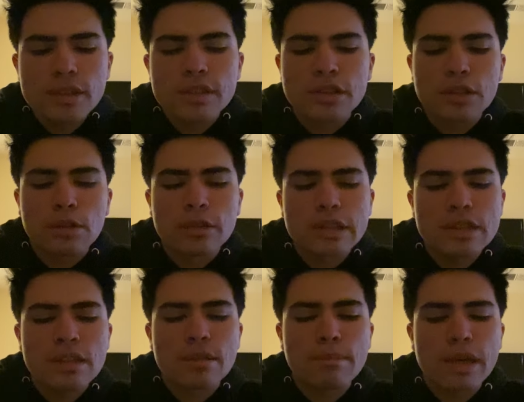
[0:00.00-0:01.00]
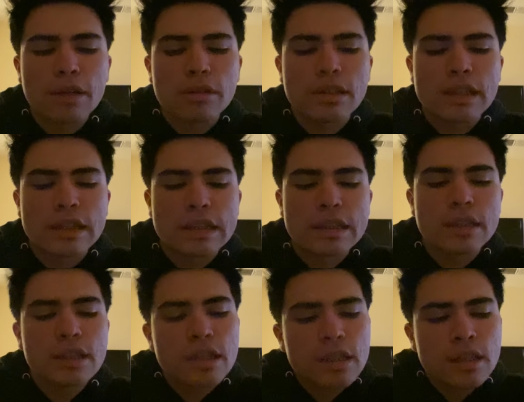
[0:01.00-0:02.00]
According to the Mayo Clinic,
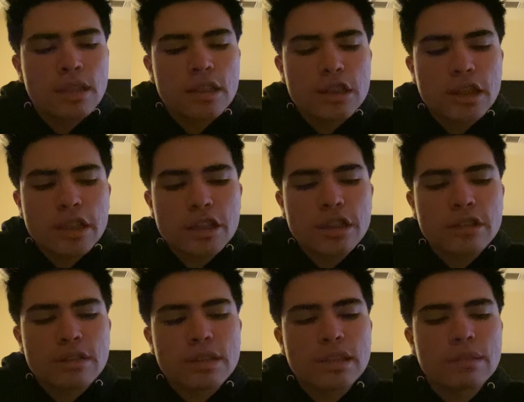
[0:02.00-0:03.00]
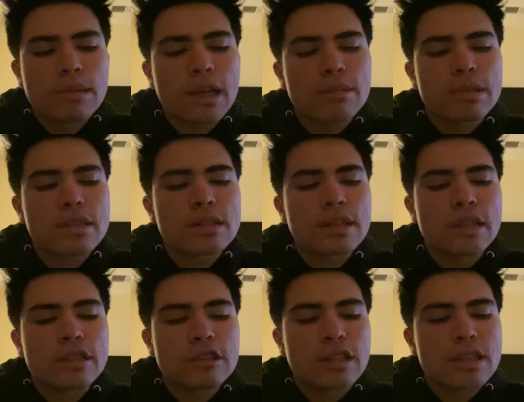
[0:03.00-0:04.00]
changing your sleep habits and
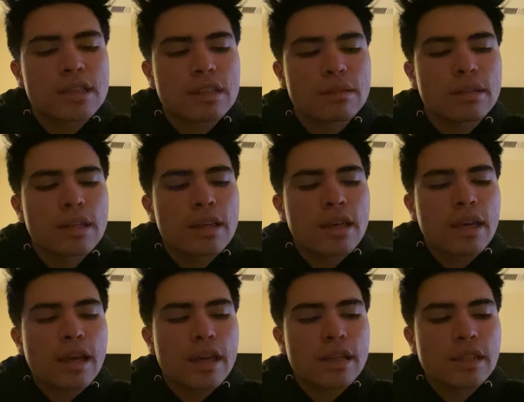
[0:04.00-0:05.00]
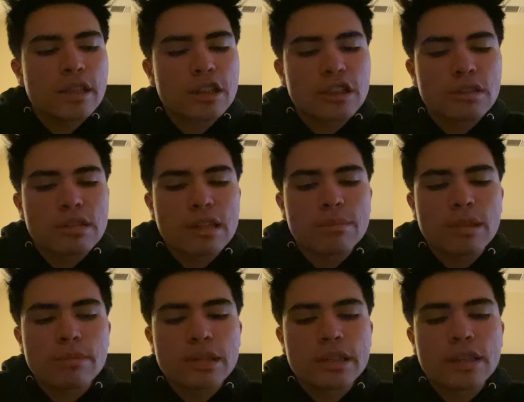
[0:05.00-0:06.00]
addressing any issues that may
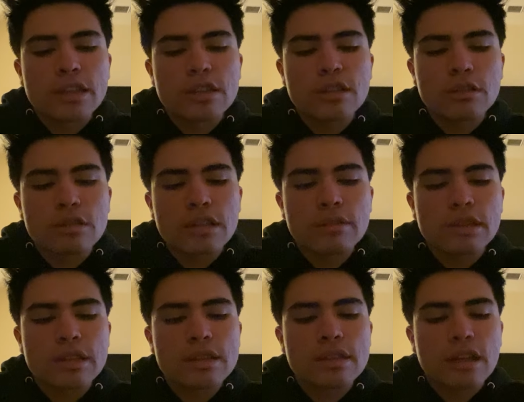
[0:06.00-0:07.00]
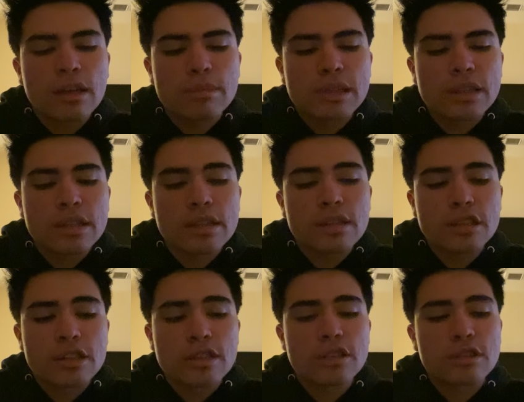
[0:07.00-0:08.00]
be associated with insomnia, such
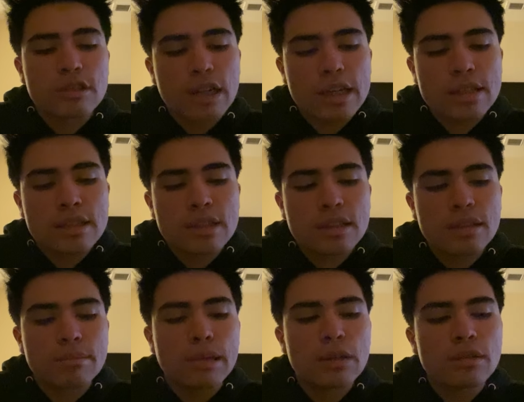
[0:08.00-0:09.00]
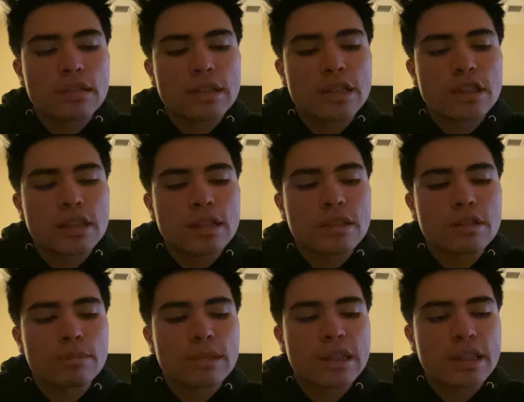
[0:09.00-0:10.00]
as stress, medical conditions, or
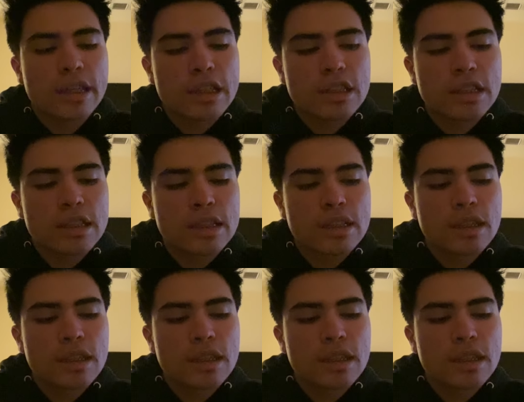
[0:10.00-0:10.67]
medications,